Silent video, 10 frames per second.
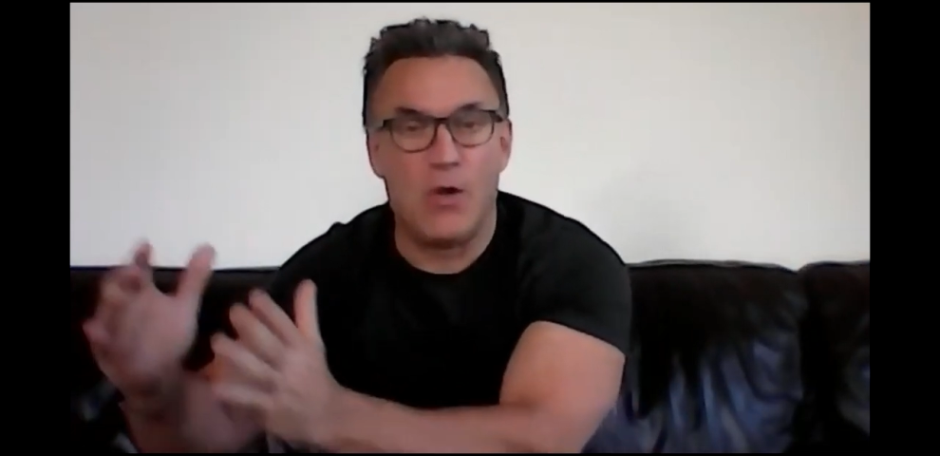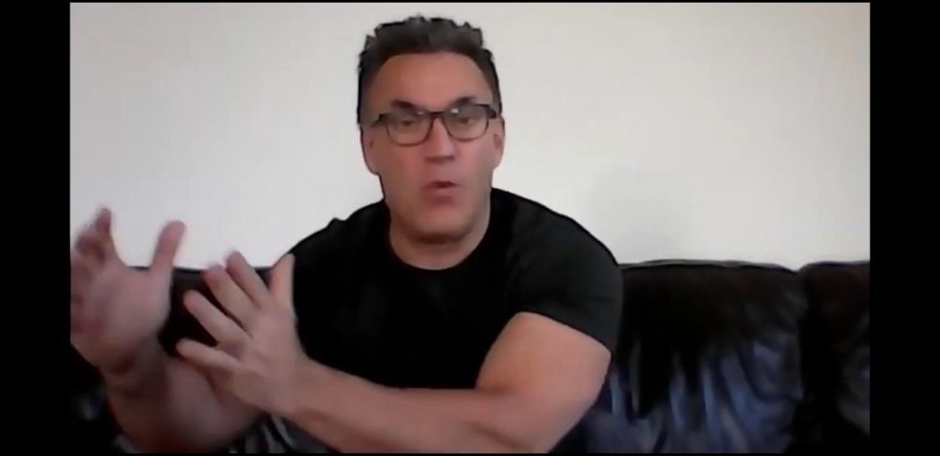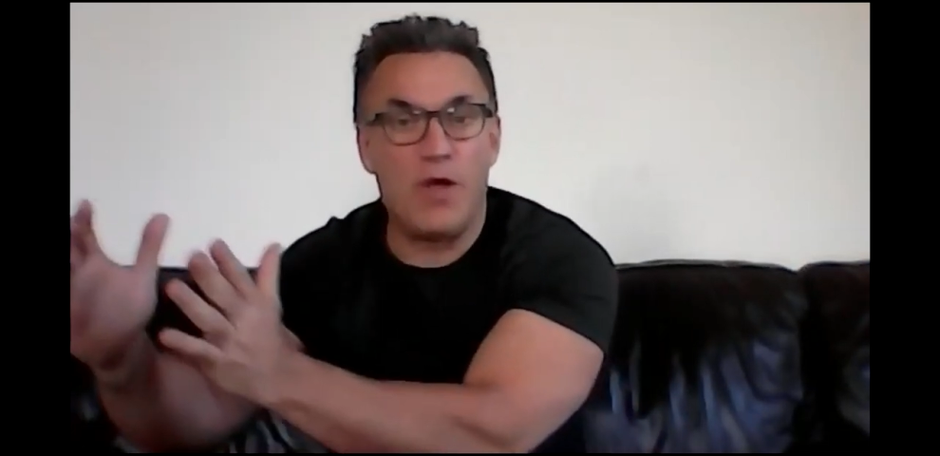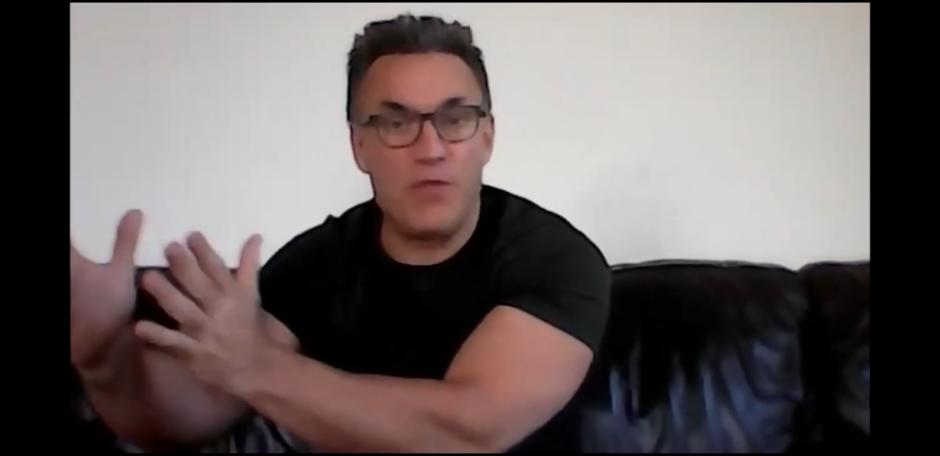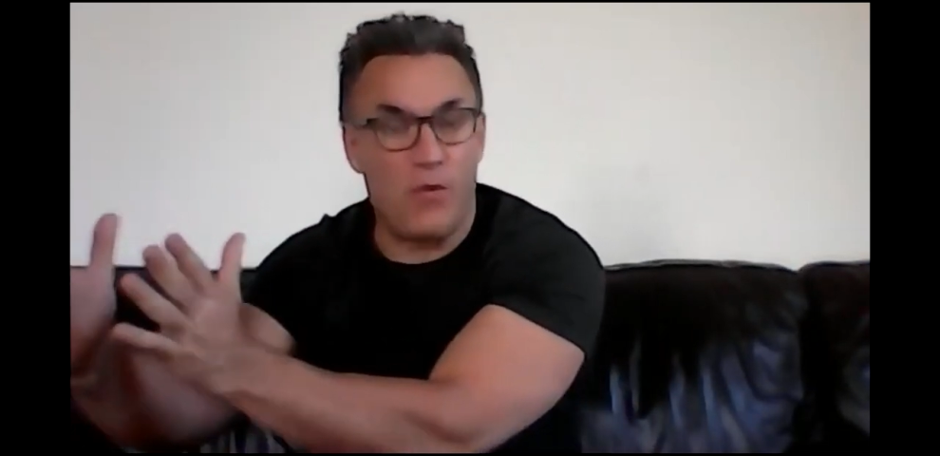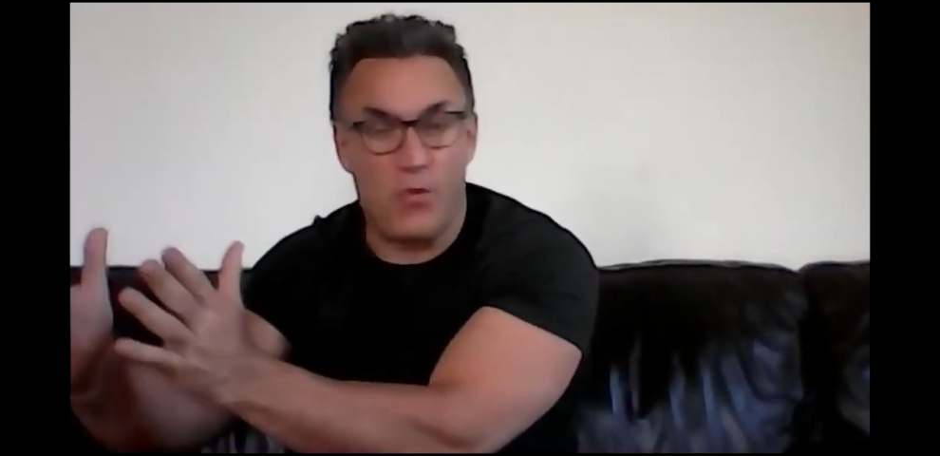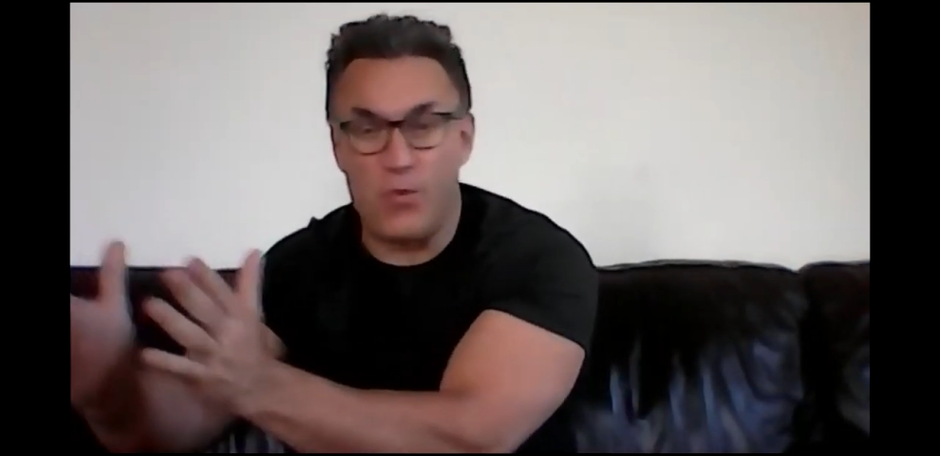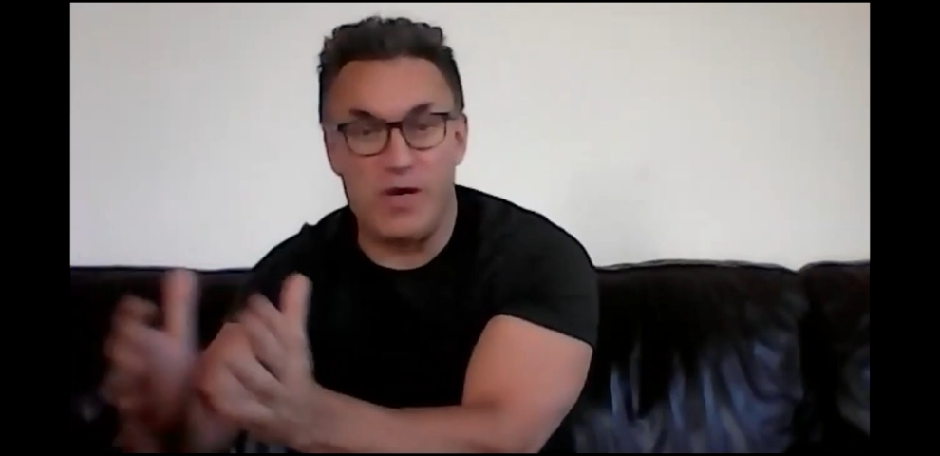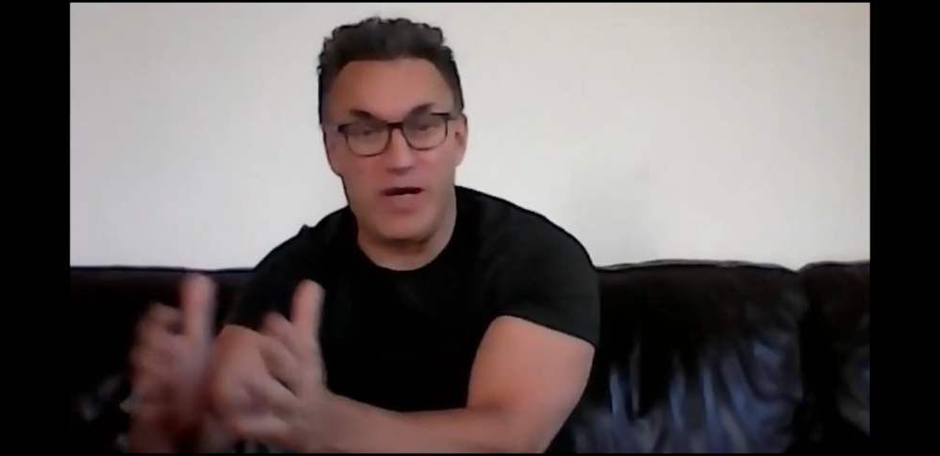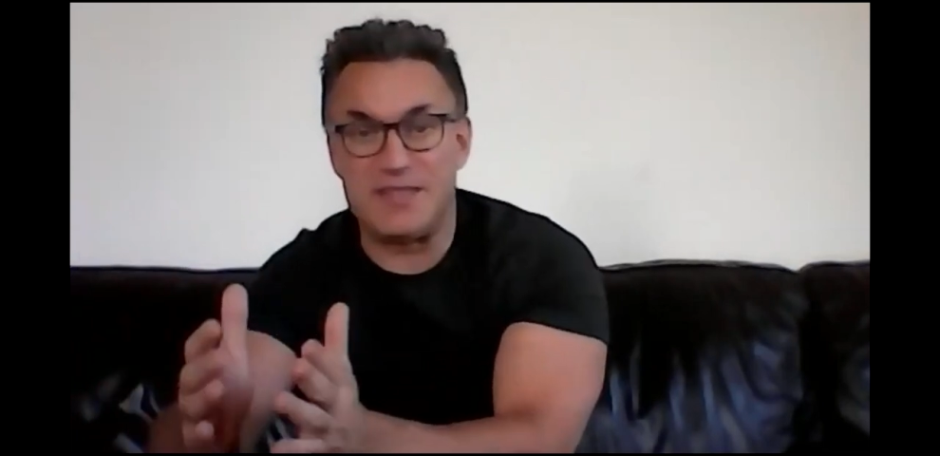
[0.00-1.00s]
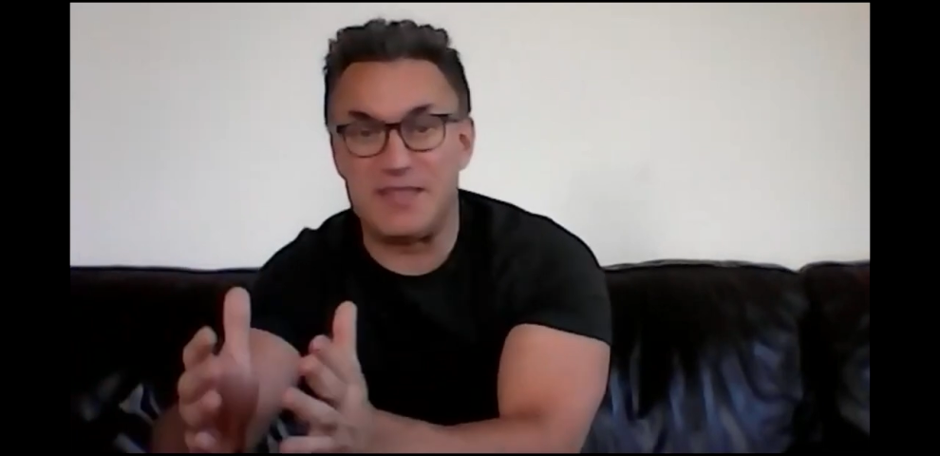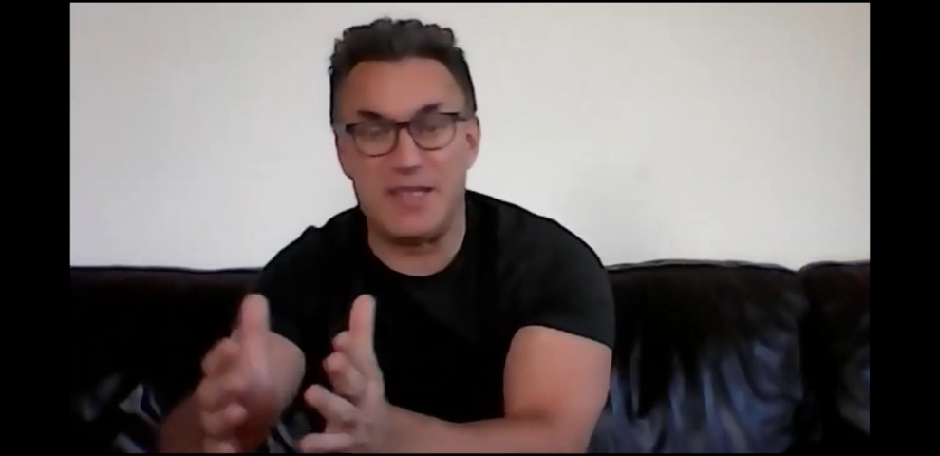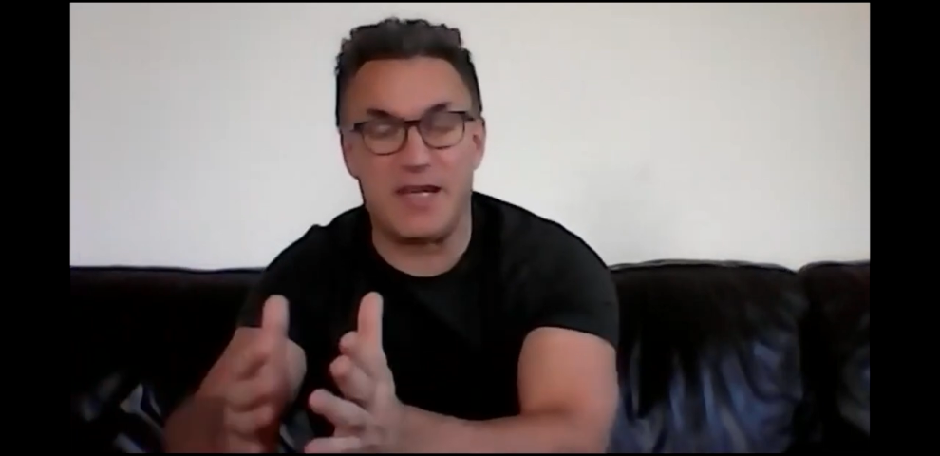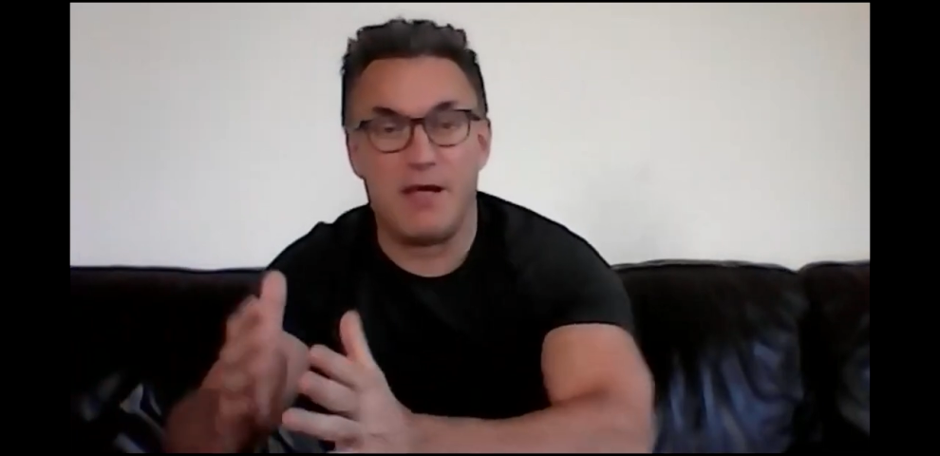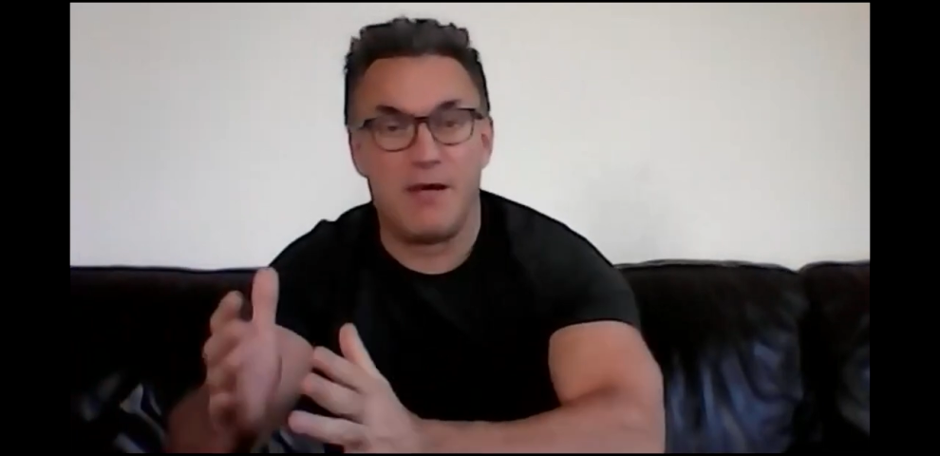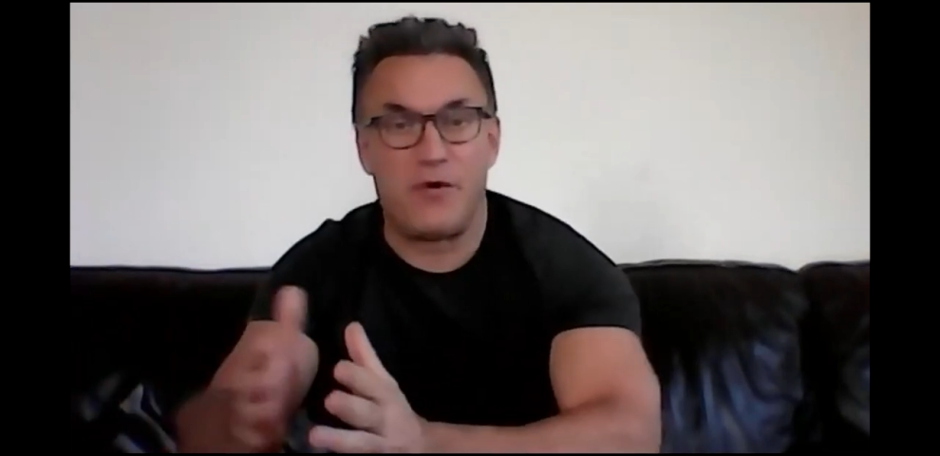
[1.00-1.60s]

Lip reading: or listening,